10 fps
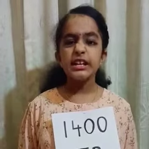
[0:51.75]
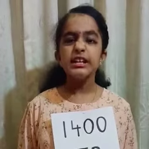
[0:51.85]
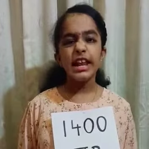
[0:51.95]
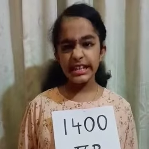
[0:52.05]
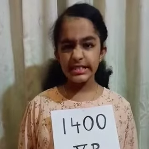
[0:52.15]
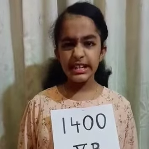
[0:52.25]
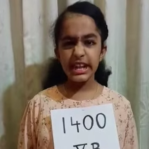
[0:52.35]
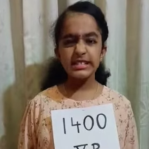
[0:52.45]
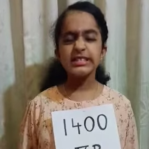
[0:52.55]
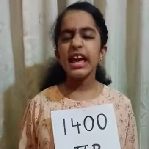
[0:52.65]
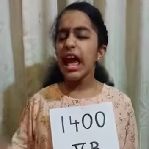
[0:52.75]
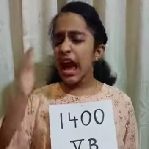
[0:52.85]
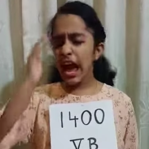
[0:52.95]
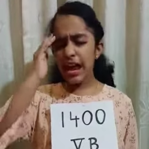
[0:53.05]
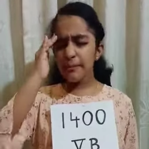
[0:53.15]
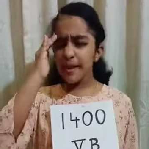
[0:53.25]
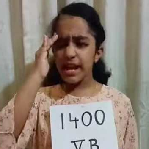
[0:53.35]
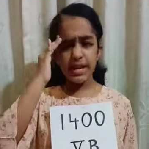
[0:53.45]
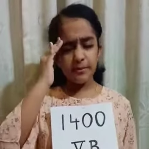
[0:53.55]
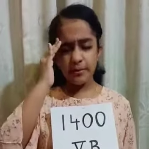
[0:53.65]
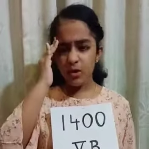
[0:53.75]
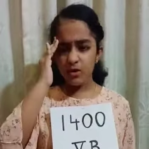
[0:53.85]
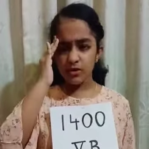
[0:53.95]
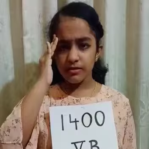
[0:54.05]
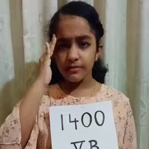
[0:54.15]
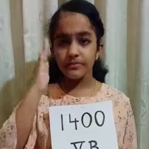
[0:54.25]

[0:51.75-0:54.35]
laziness, and many more.